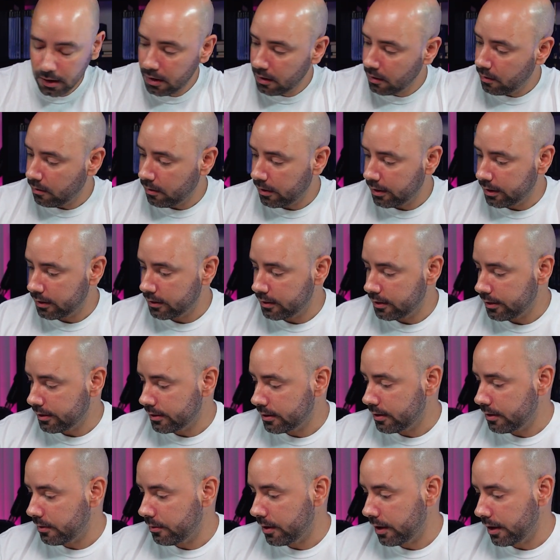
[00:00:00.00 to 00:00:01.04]
one of those
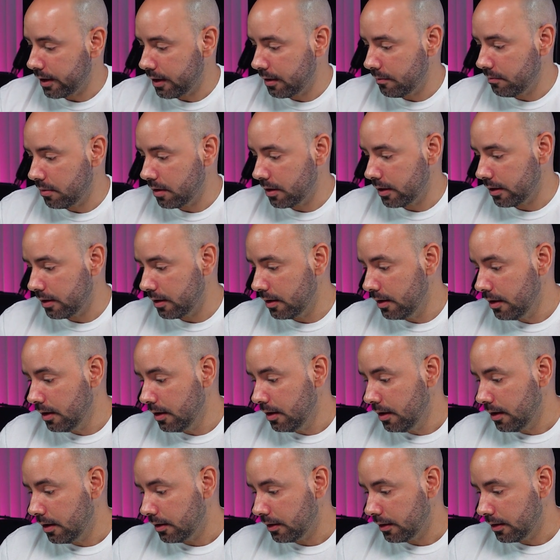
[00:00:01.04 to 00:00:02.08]
already. But
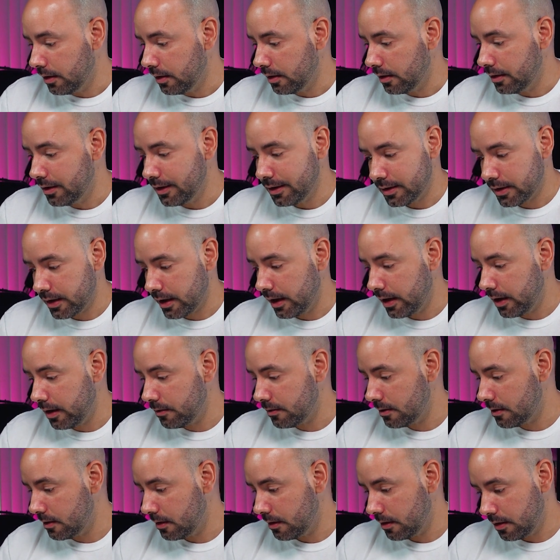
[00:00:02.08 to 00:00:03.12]
the
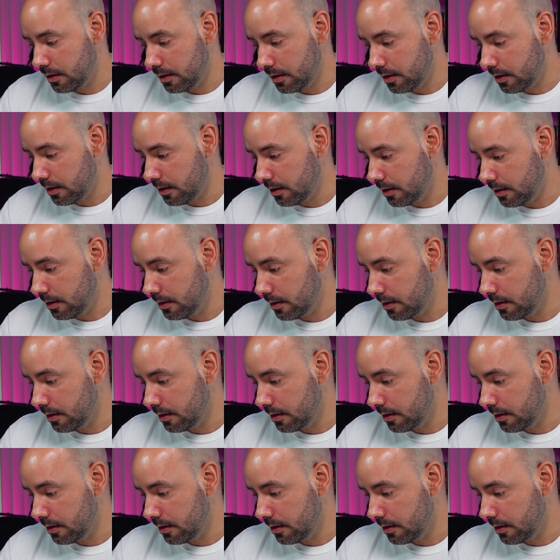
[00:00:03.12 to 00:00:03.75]
discounts and the